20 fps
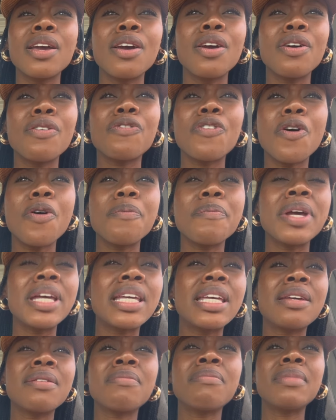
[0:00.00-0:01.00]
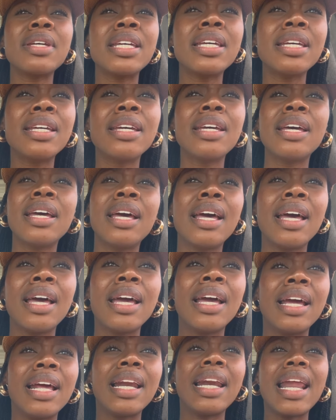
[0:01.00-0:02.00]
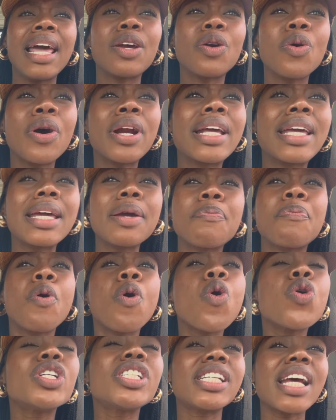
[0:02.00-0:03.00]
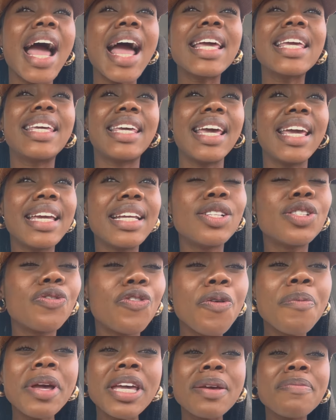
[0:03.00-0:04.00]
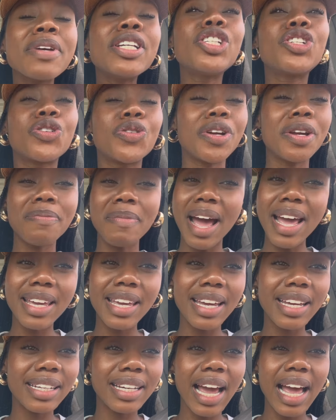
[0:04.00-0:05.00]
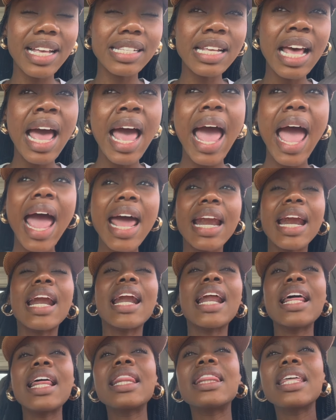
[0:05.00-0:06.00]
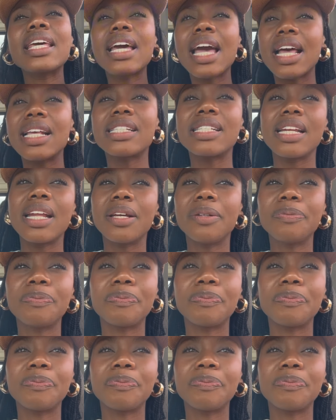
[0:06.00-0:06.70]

for making me like horiki push again, for making me dream again guys. And another thing guys, ne,